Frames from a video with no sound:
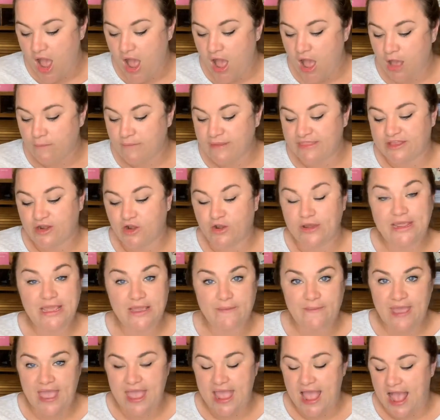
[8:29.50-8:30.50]
Um, and then on
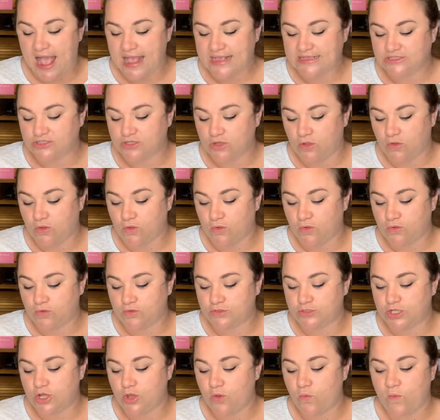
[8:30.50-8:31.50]
eBay, I
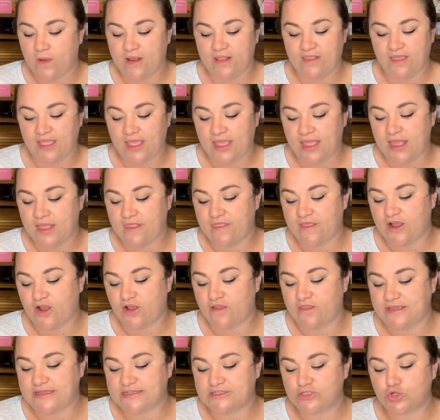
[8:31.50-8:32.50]
sold one thing, and they
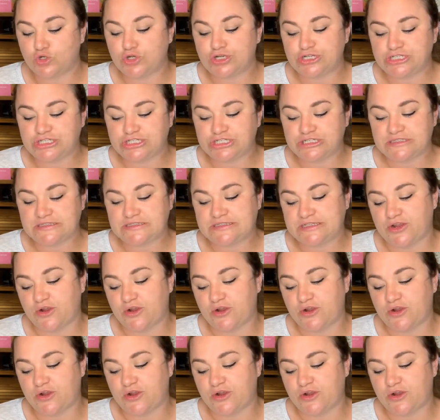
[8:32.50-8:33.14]
are these Christian